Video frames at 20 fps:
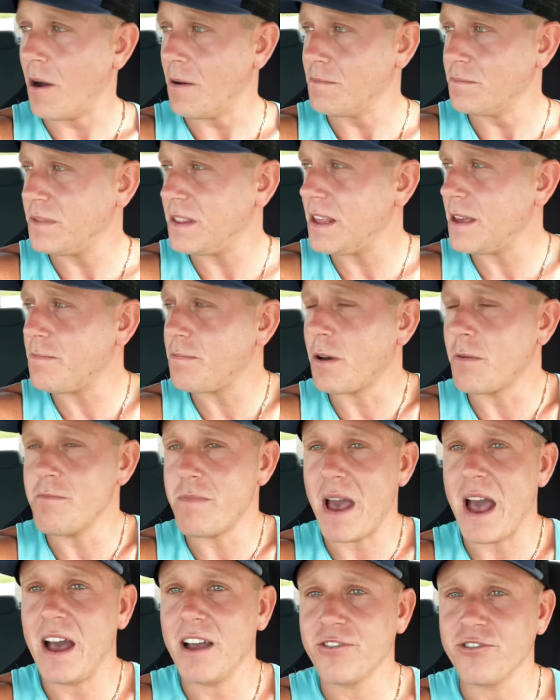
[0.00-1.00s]
deep
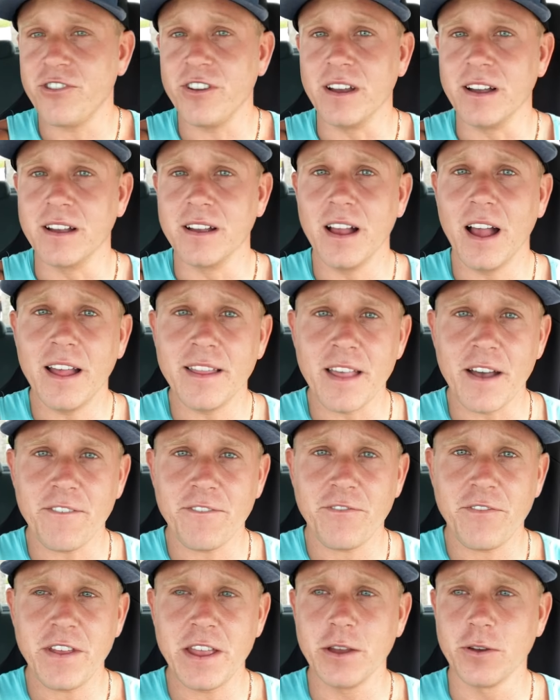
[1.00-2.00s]
compassion and that
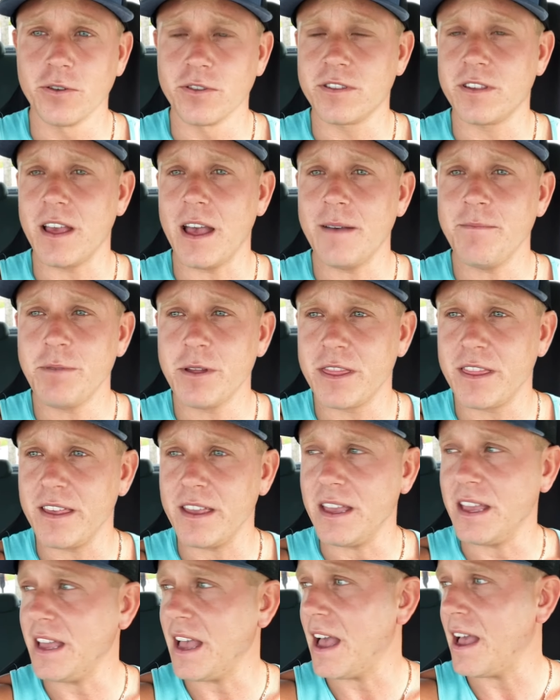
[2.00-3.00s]
feels
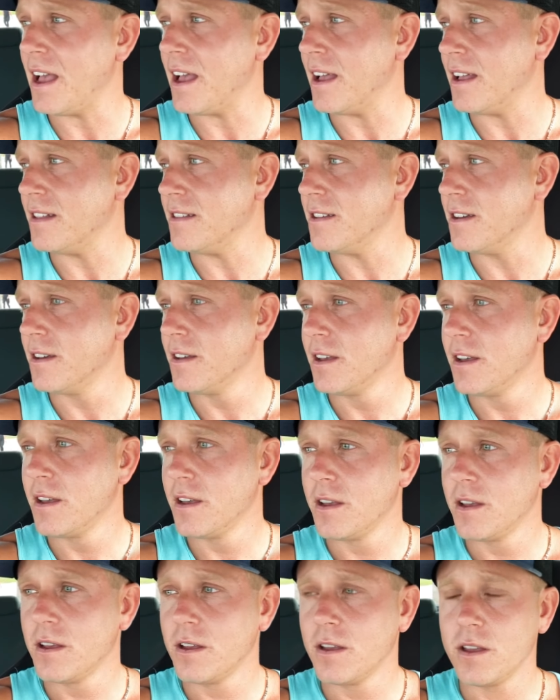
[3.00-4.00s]
empathy. And
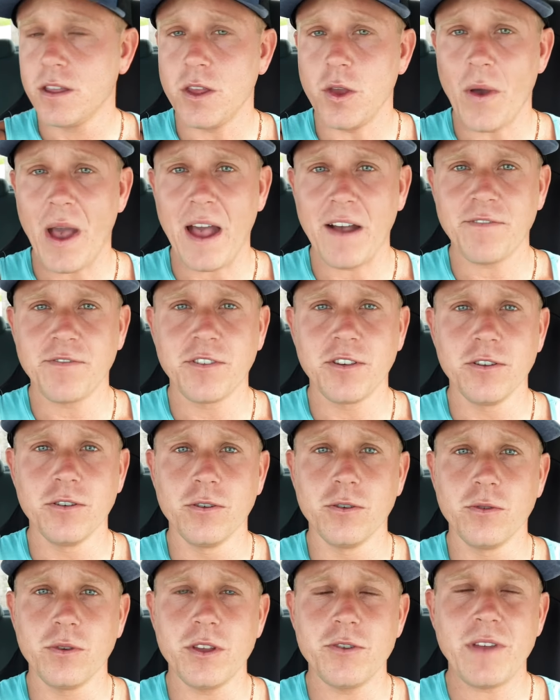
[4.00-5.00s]
you
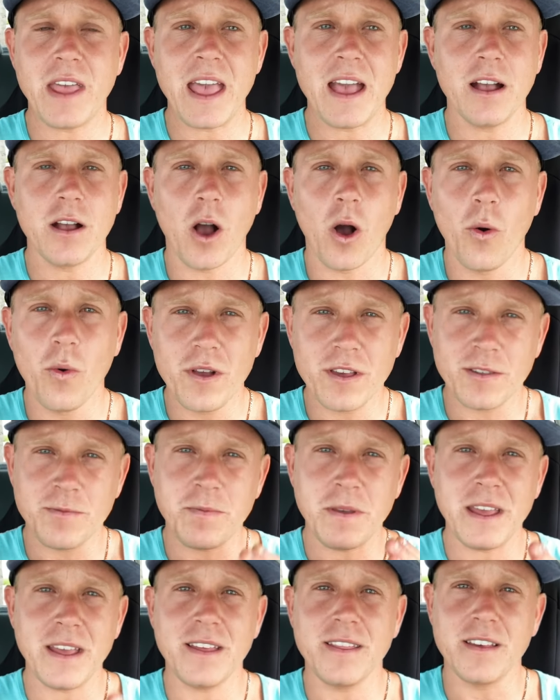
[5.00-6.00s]
can't always
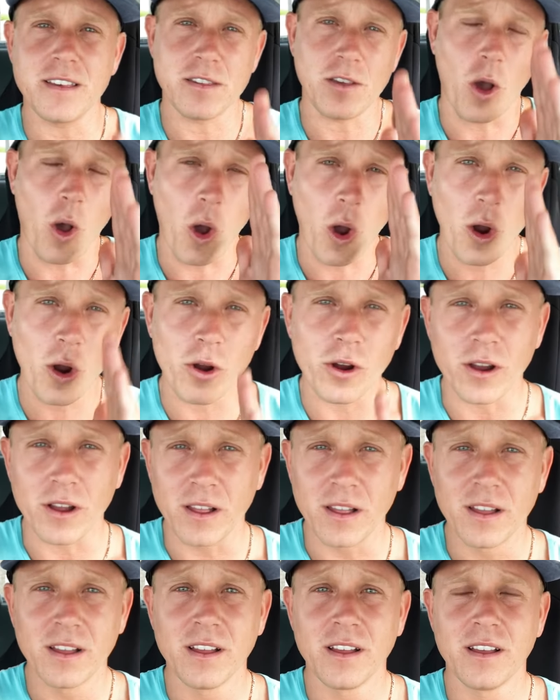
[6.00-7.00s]
be this hard
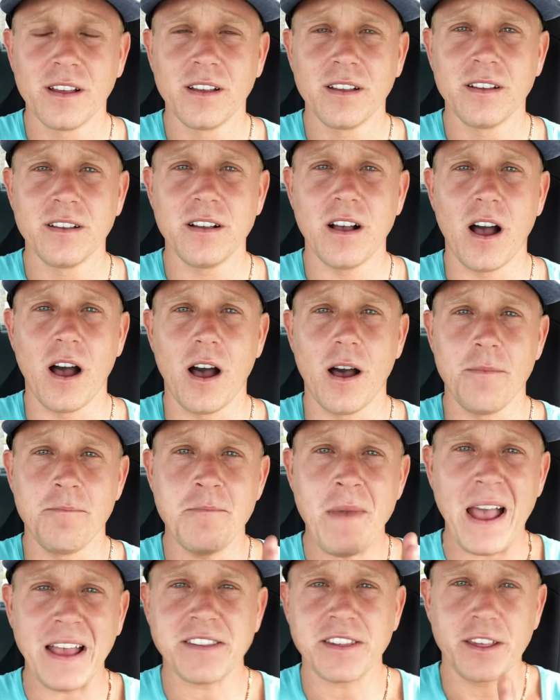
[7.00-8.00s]

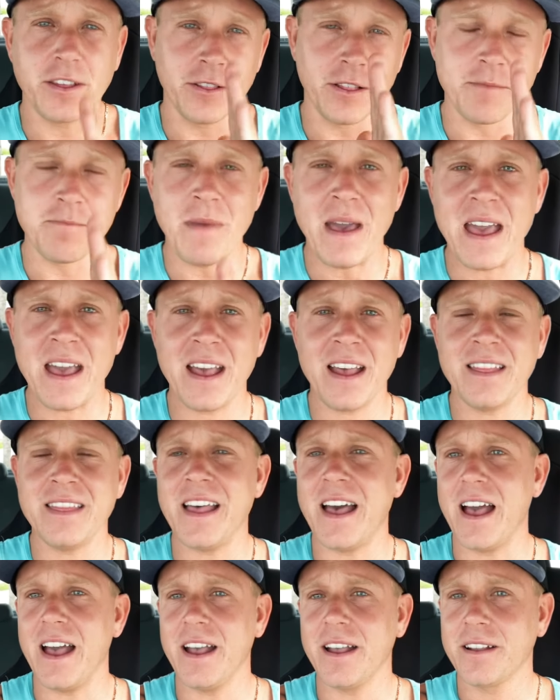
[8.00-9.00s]
masculine man
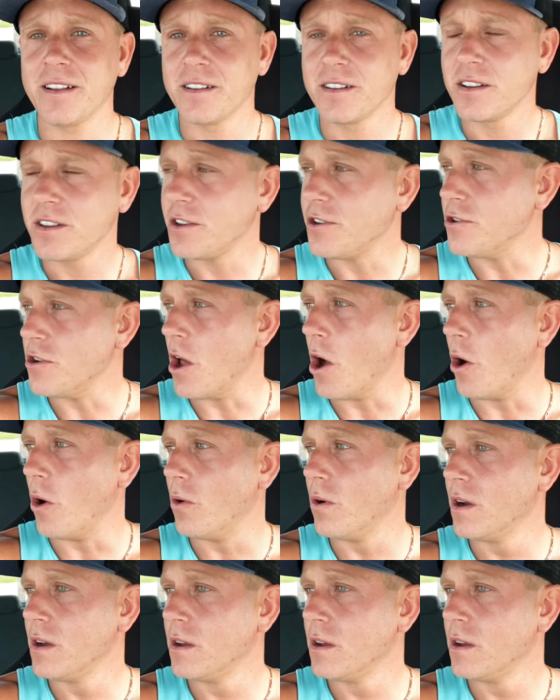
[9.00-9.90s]
that, you know,